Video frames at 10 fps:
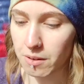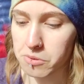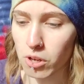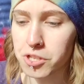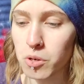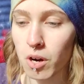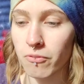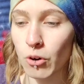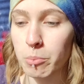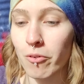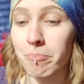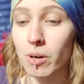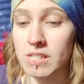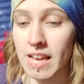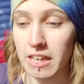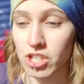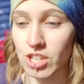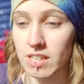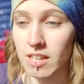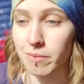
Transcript: was also a form of protection.